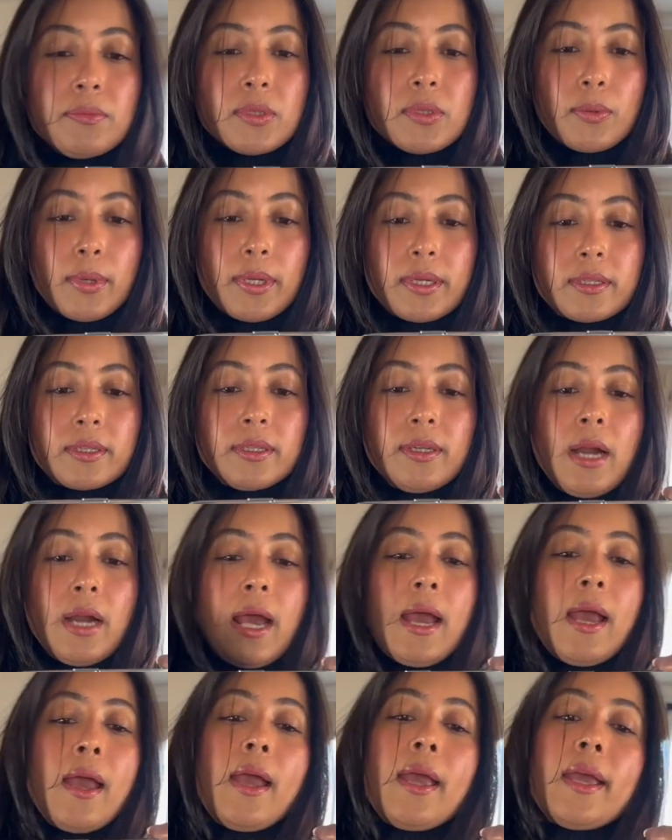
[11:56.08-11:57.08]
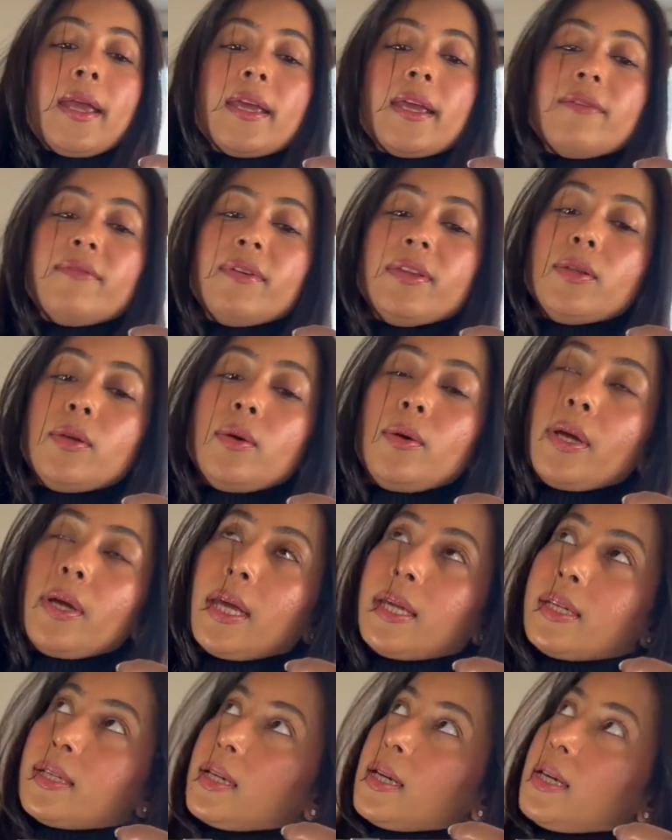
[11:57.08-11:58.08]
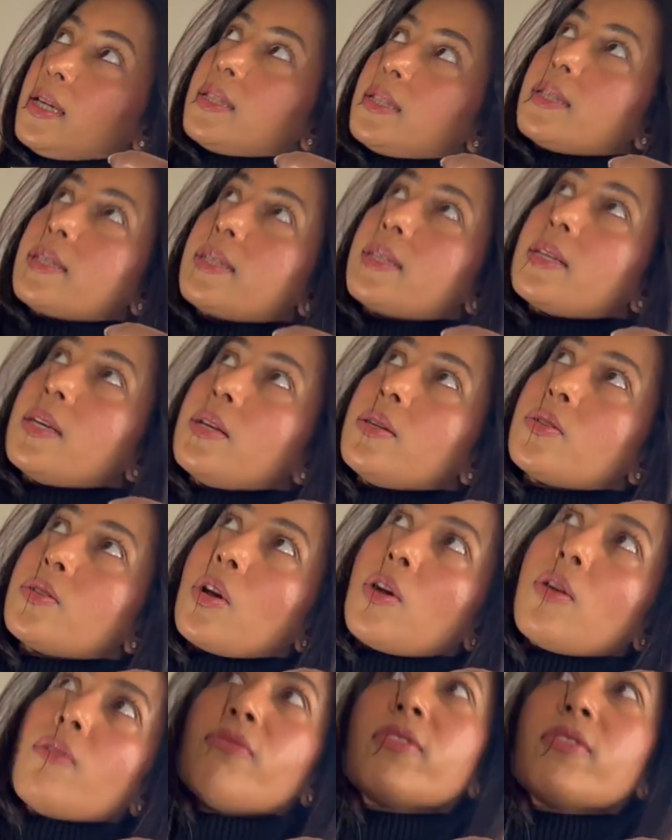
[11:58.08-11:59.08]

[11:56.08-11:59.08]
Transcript: sweater, even though it is sort of